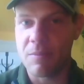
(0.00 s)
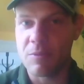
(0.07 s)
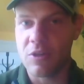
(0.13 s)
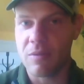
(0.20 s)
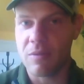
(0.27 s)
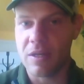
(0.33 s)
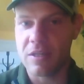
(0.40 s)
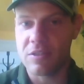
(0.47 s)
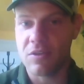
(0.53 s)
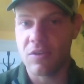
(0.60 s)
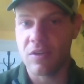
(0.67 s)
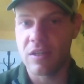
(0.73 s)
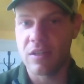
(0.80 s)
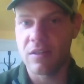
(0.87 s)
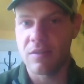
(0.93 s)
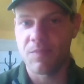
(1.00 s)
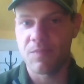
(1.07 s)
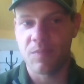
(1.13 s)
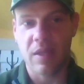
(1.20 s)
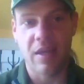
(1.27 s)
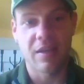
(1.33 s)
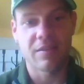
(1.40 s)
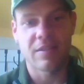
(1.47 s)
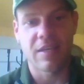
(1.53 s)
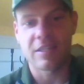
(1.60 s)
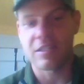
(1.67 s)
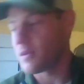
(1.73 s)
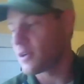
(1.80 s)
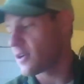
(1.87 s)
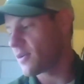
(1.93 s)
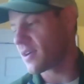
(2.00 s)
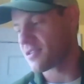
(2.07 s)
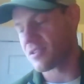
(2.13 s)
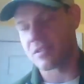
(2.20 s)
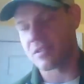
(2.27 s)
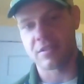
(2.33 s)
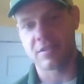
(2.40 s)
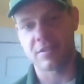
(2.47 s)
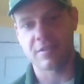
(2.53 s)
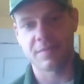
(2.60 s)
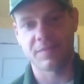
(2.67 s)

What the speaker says: sharing my screen and take some of your questions.